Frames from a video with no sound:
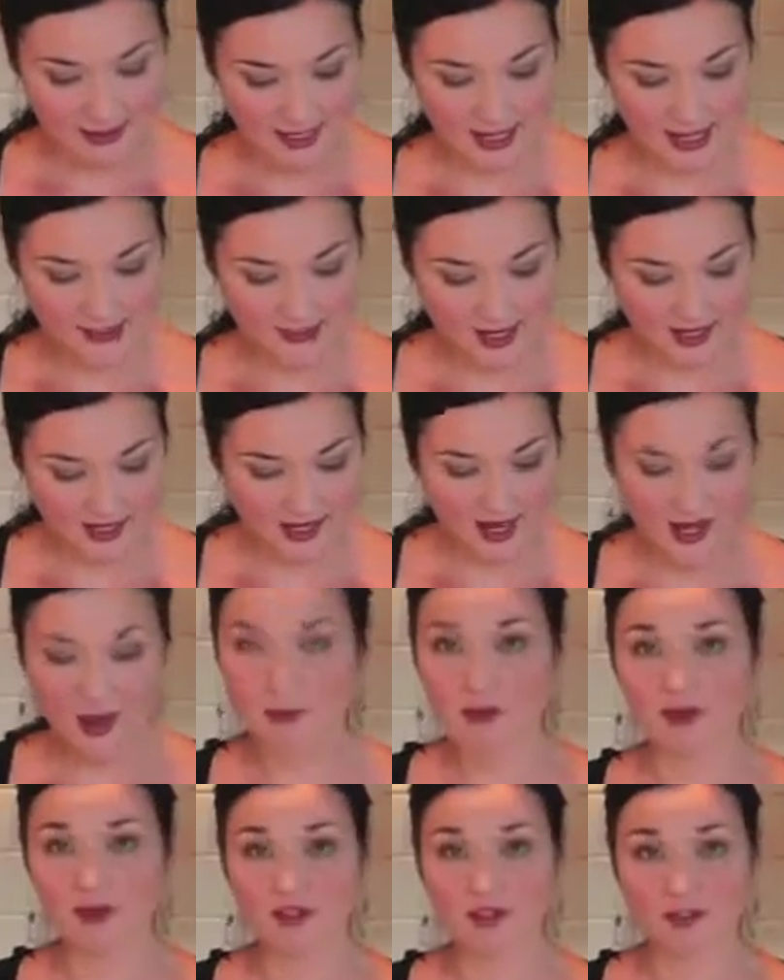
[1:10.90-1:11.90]
and then a
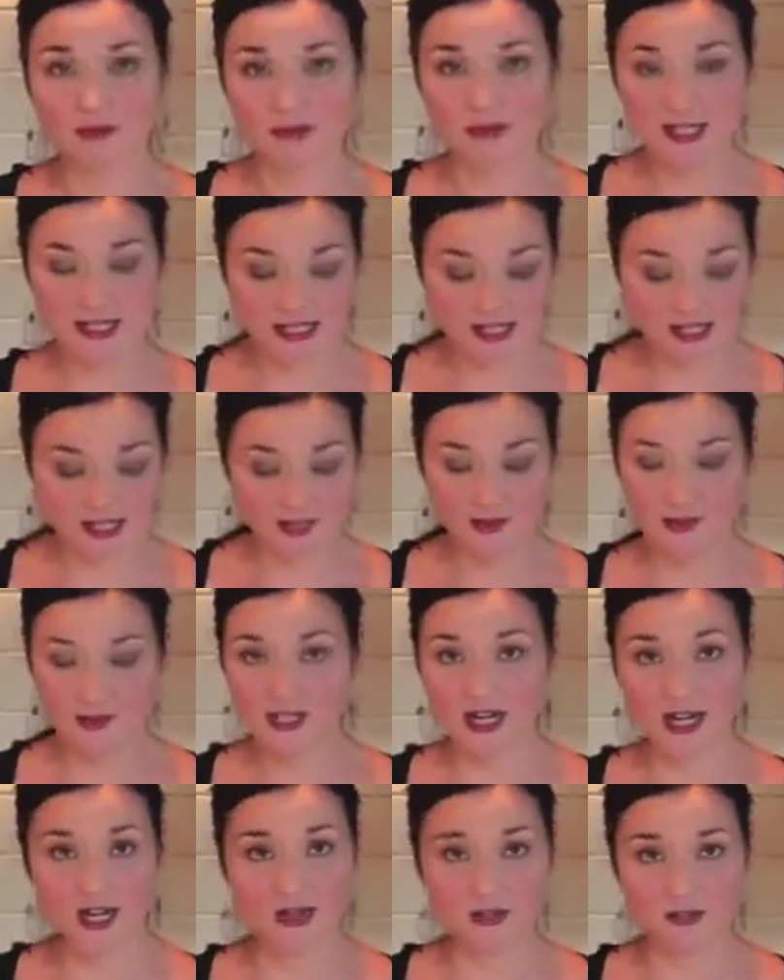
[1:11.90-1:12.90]
couple that are missing here
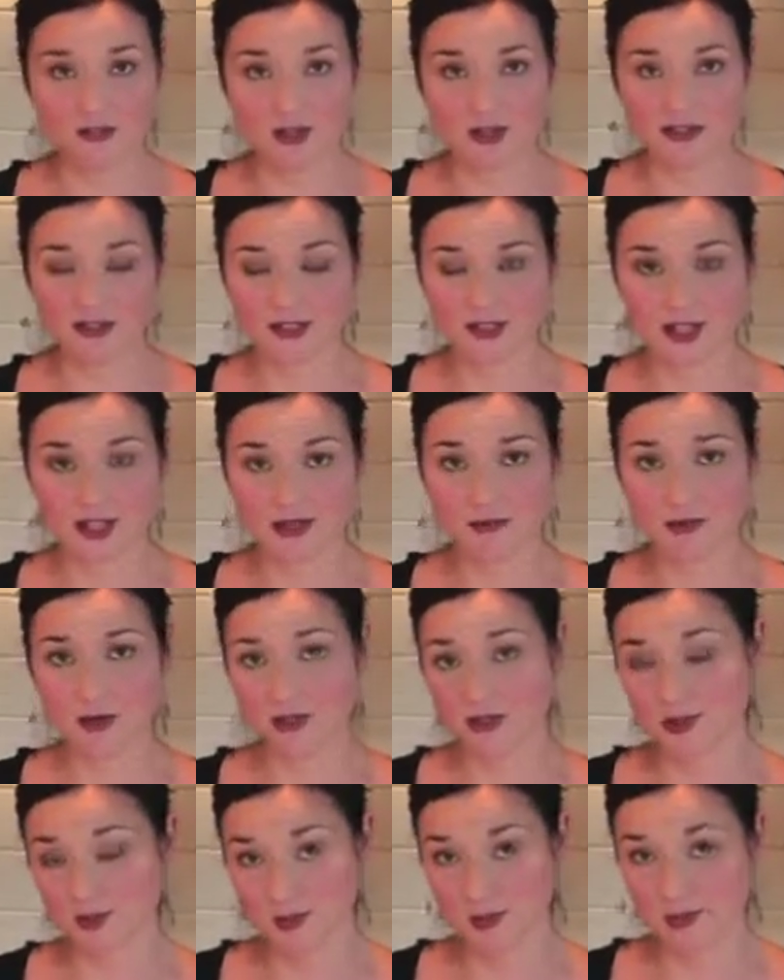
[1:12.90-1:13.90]
that I use all the time
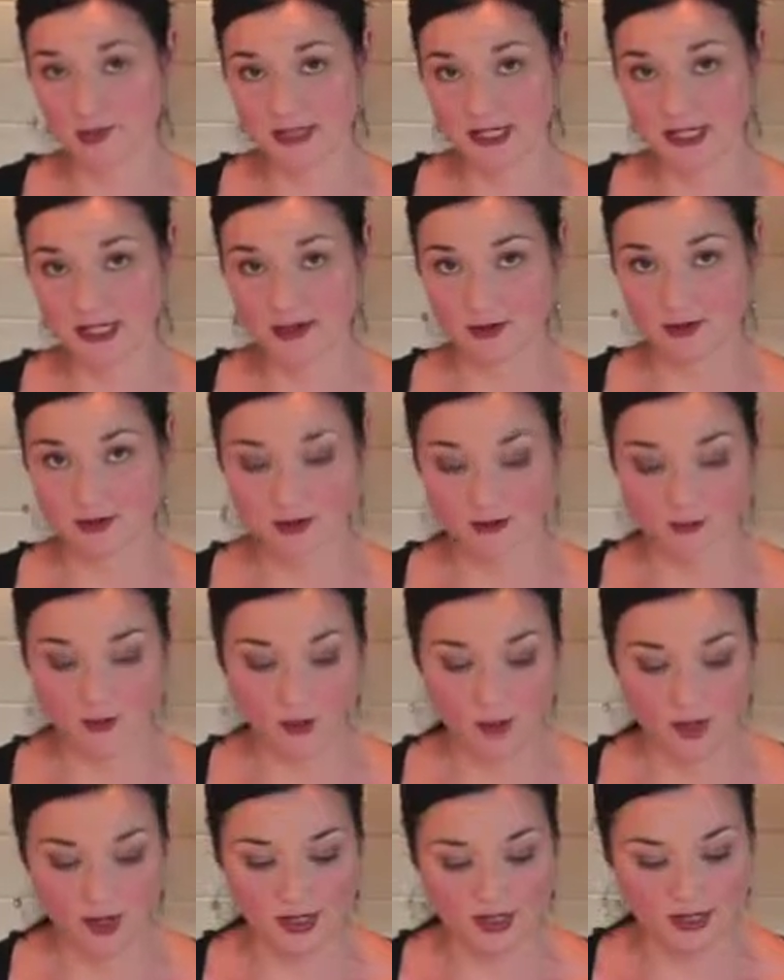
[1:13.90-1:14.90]
are sweet potatoes, of
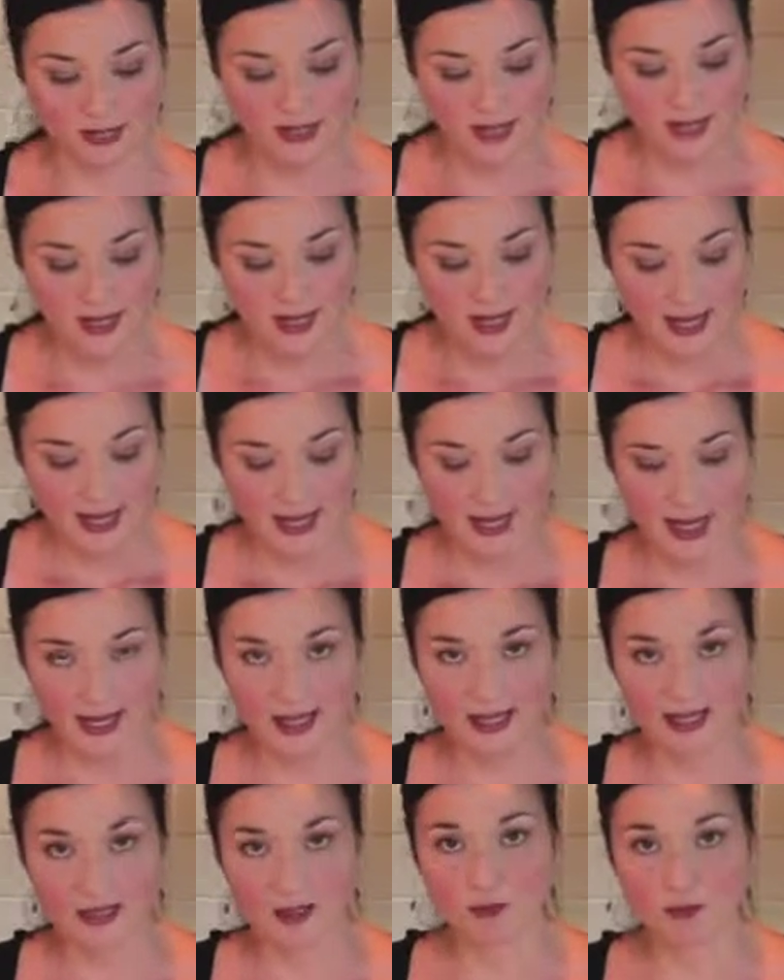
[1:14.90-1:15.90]
course,
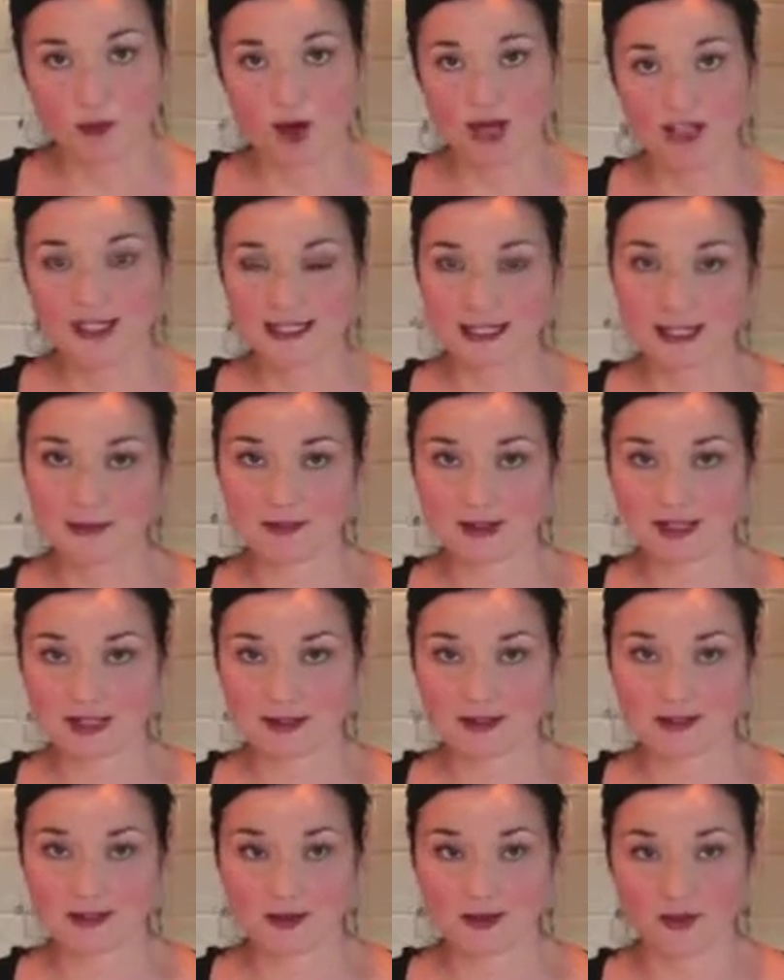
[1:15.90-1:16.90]
and parsnips.
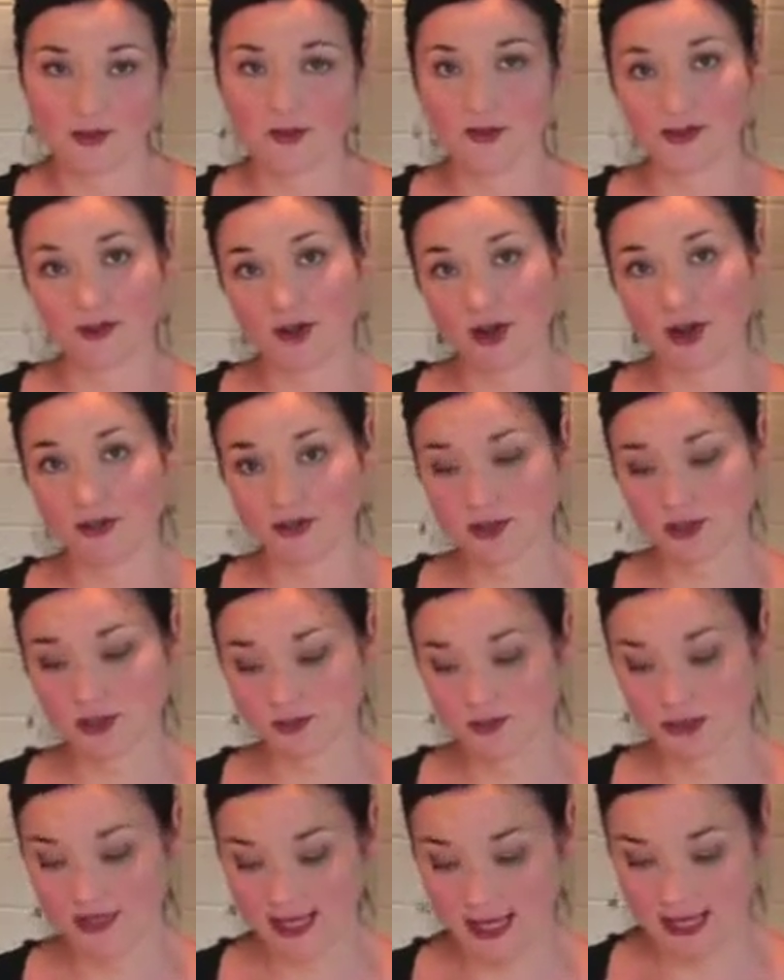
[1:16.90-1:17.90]
So those are also
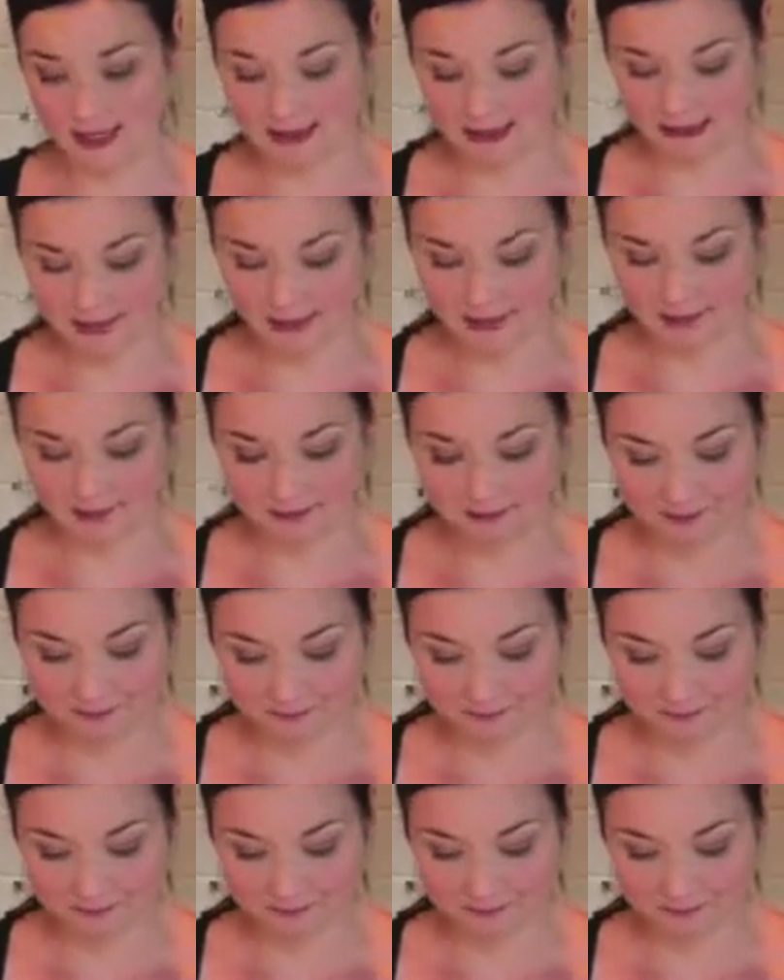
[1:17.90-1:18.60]
really excellent.